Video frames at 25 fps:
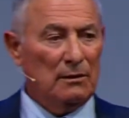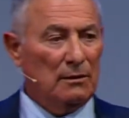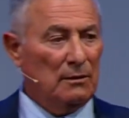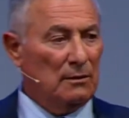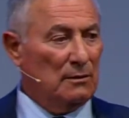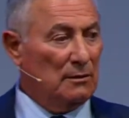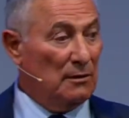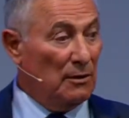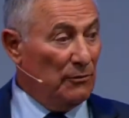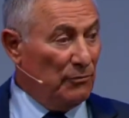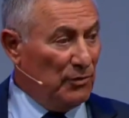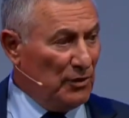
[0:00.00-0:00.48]

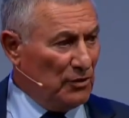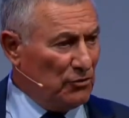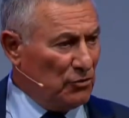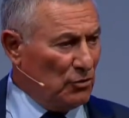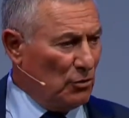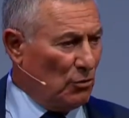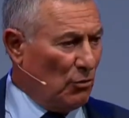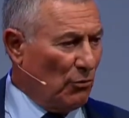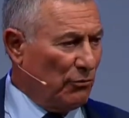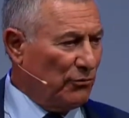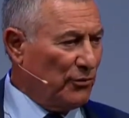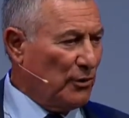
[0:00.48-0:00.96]
The
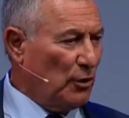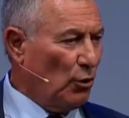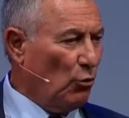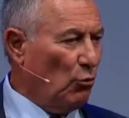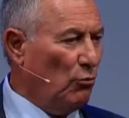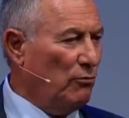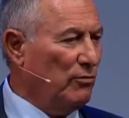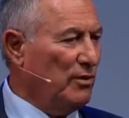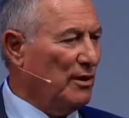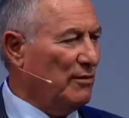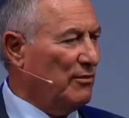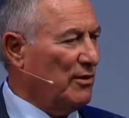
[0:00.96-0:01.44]
vision of
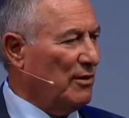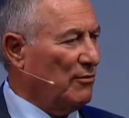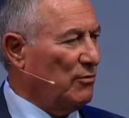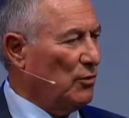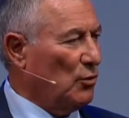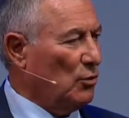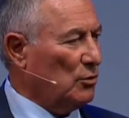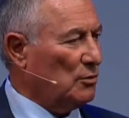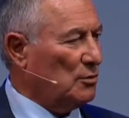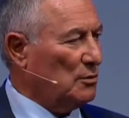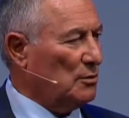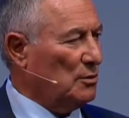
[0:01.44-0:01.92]
Keruv
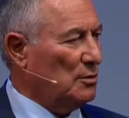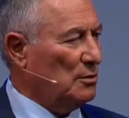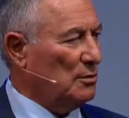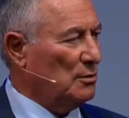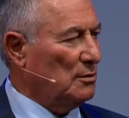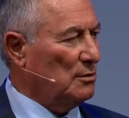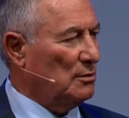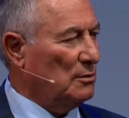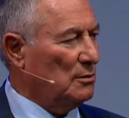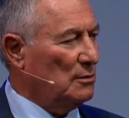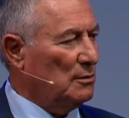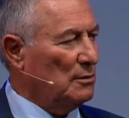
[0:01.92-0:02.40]
Levavot
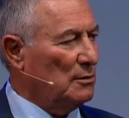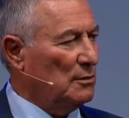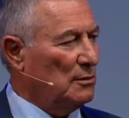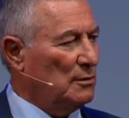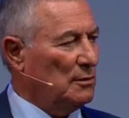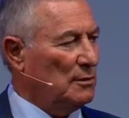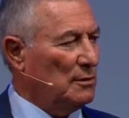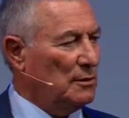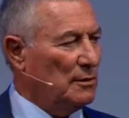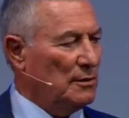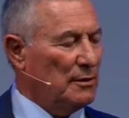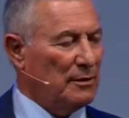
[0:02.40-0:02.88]

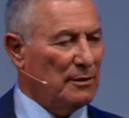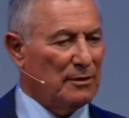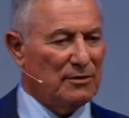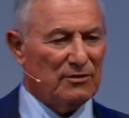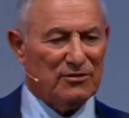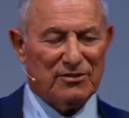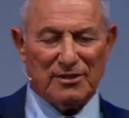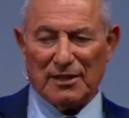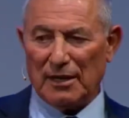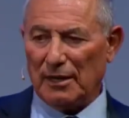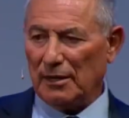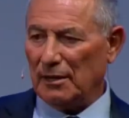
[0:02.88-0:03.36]
is
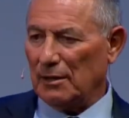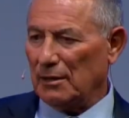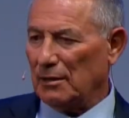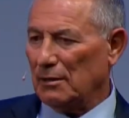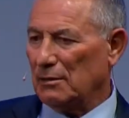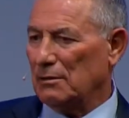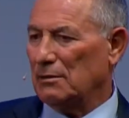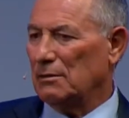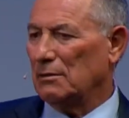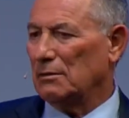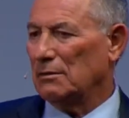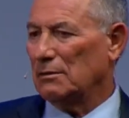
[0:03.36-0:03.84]
saying
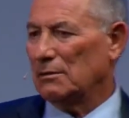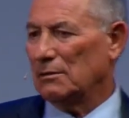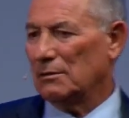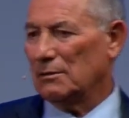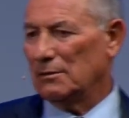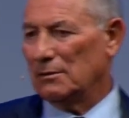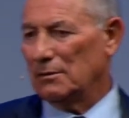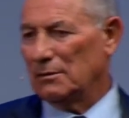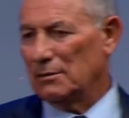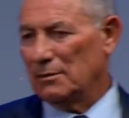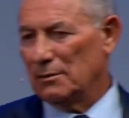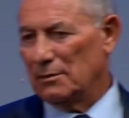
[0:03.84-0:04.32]

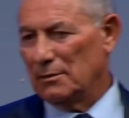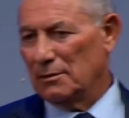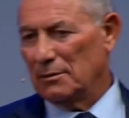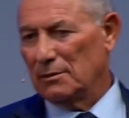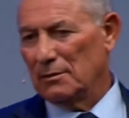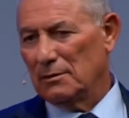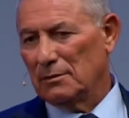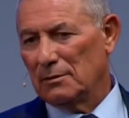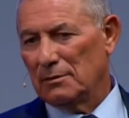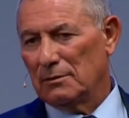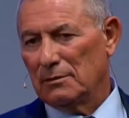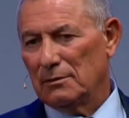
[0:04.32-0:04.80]

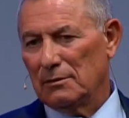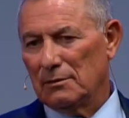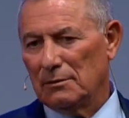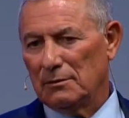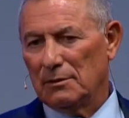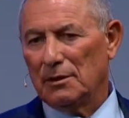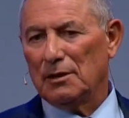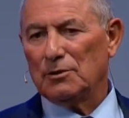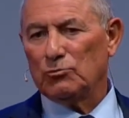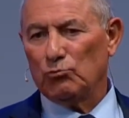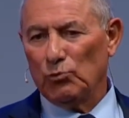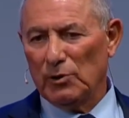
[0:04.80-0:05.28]

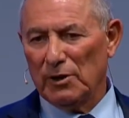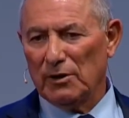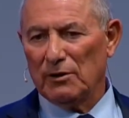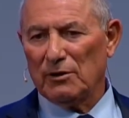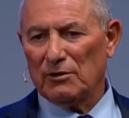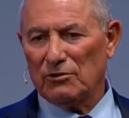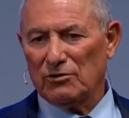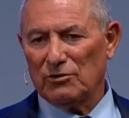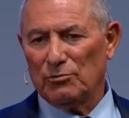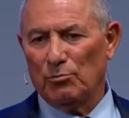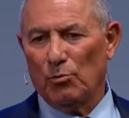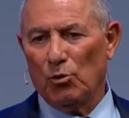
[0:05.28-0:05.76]
that we are
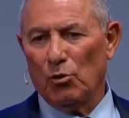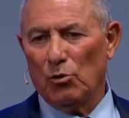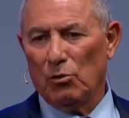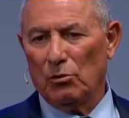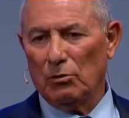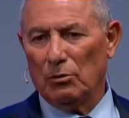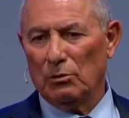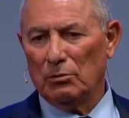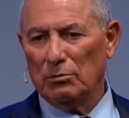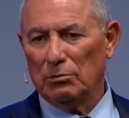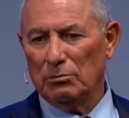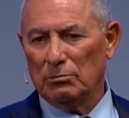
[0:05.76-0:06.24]

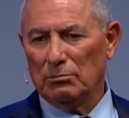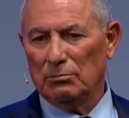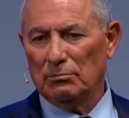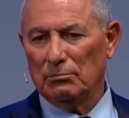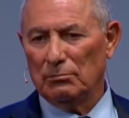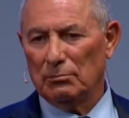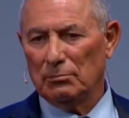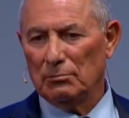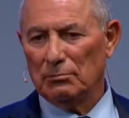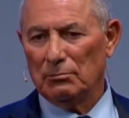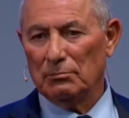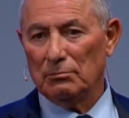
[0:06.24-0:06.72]
small
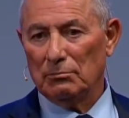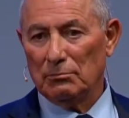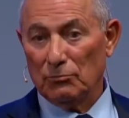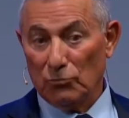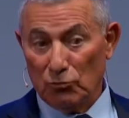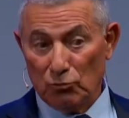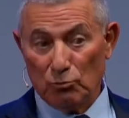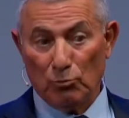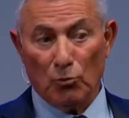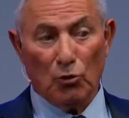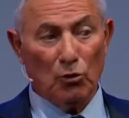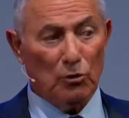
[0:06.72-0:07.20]

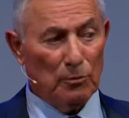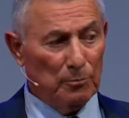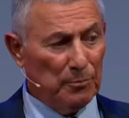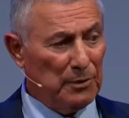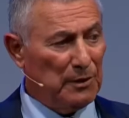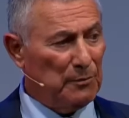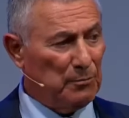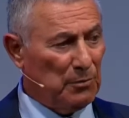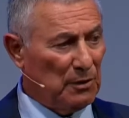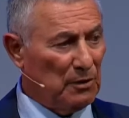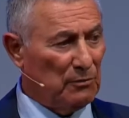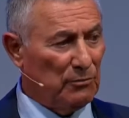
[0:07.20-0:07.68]

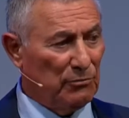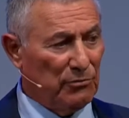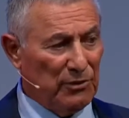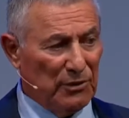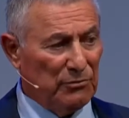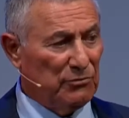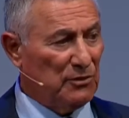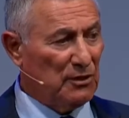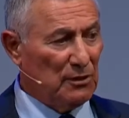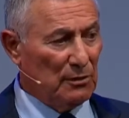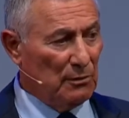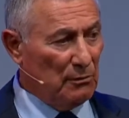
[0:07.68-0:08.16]
people,
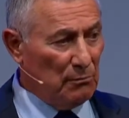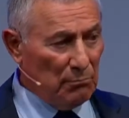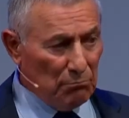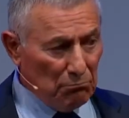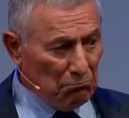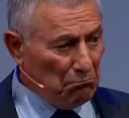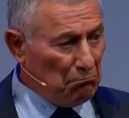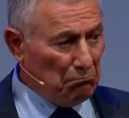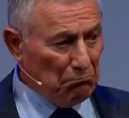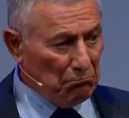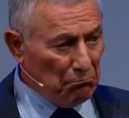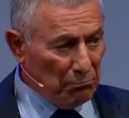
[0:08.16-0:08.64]
15
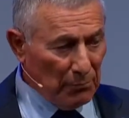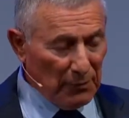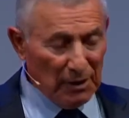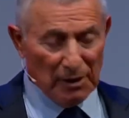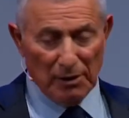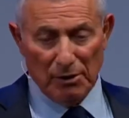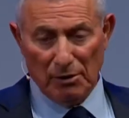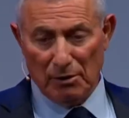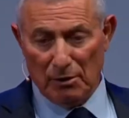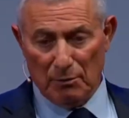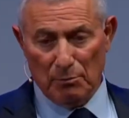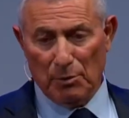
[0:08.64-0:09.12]

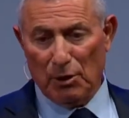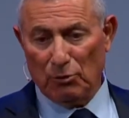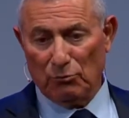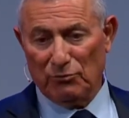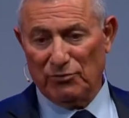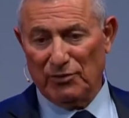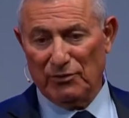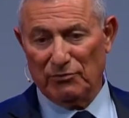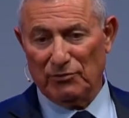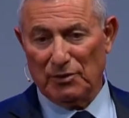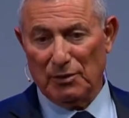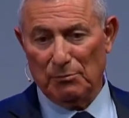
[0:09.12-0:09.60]
million, about
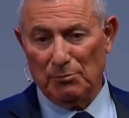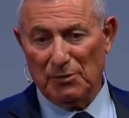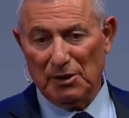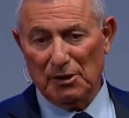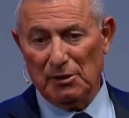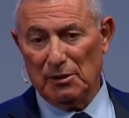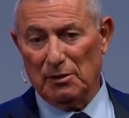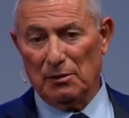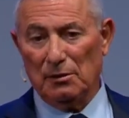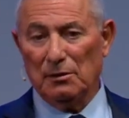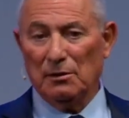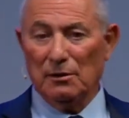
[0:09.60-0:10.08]
15
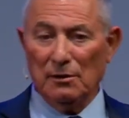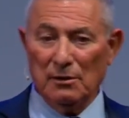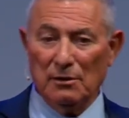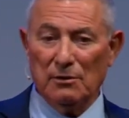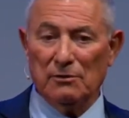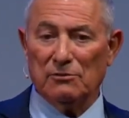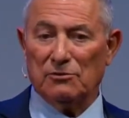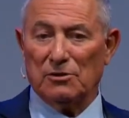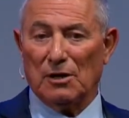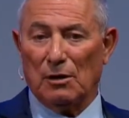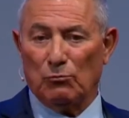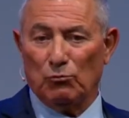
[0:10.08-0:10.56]
million,
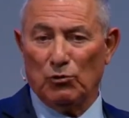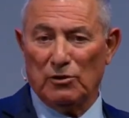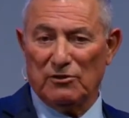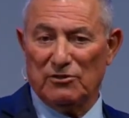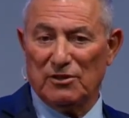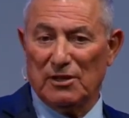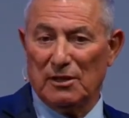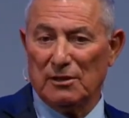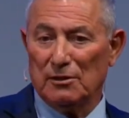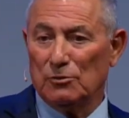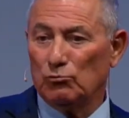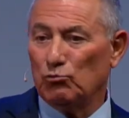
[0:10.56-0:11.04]
some will
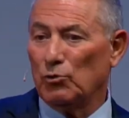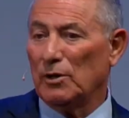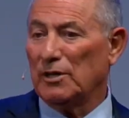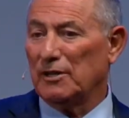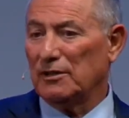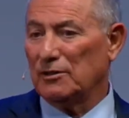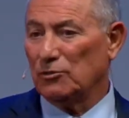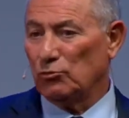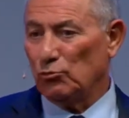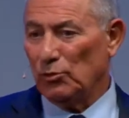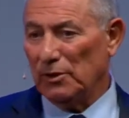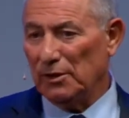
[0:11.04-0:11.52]
say
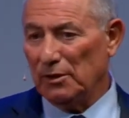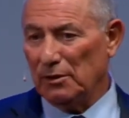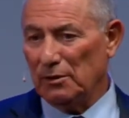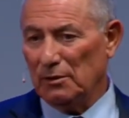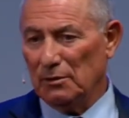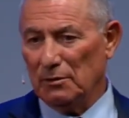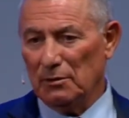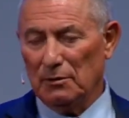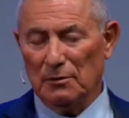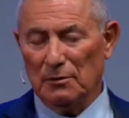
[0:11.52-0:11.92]
23,